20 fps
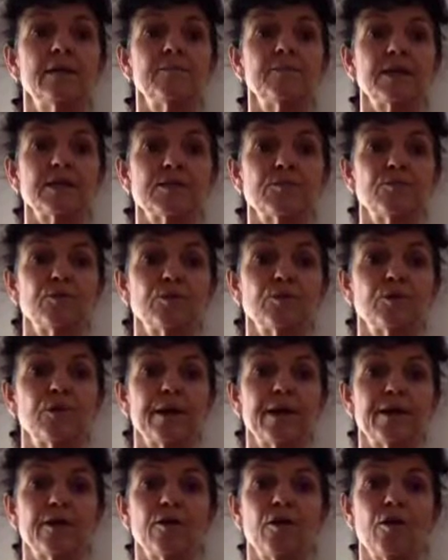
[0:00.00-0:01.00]
Much more
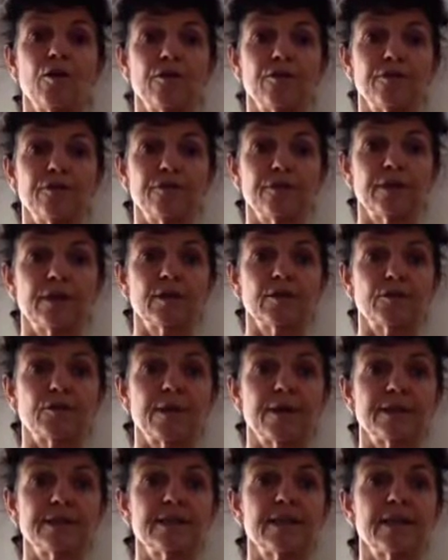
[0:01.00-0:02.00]
aware of the
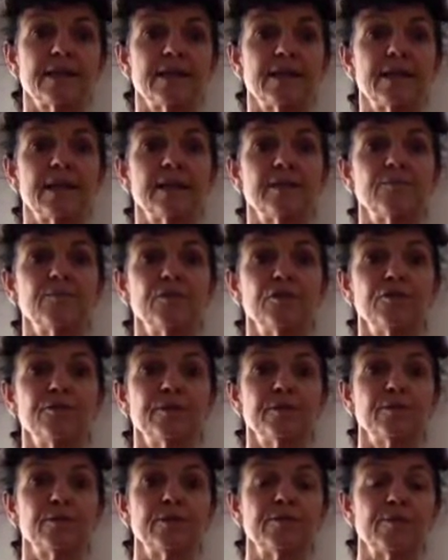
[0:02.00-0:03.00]
correct technique and
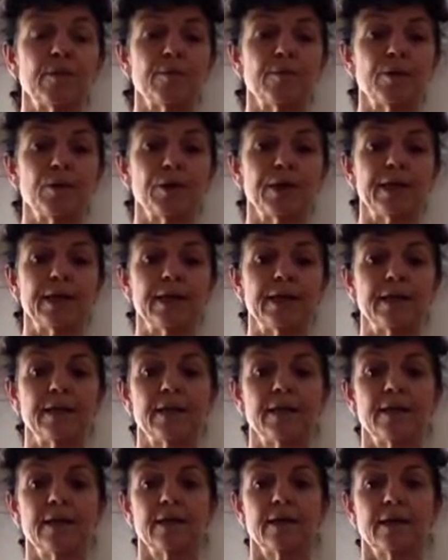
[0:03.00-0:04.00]
movement with my body.
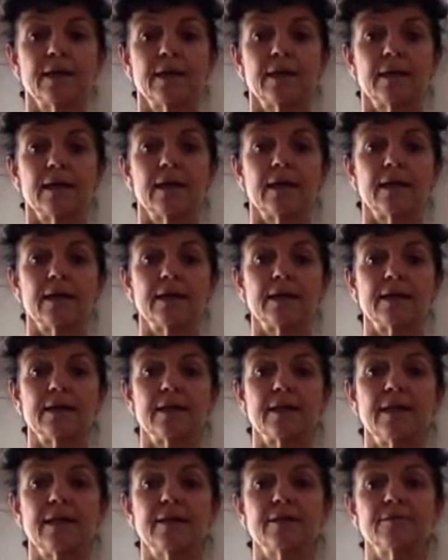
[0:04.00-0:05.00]

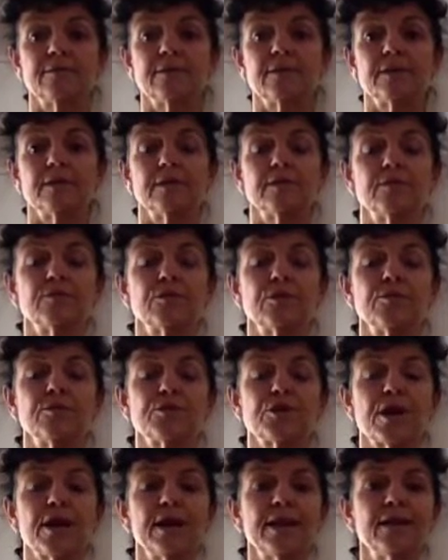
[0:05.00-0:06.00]
The group
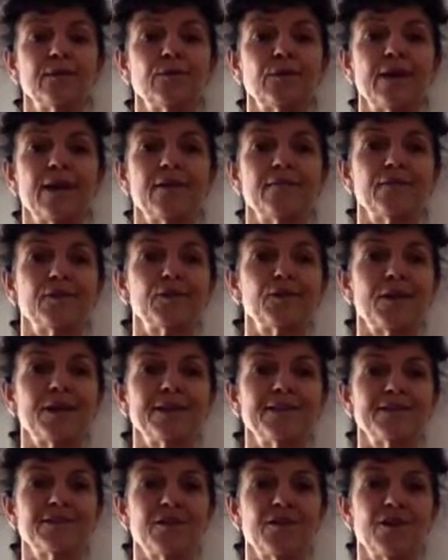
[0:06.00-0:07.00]
training, we have a
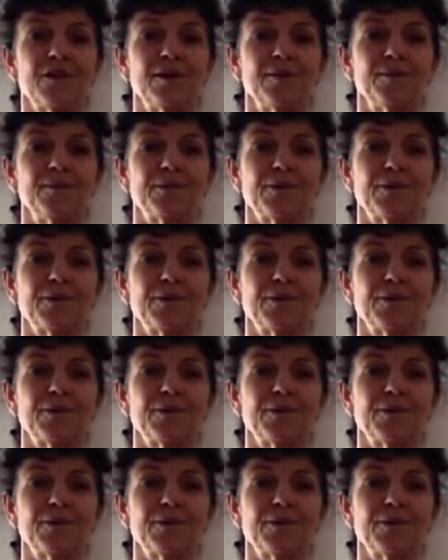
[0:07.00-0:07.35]
great time.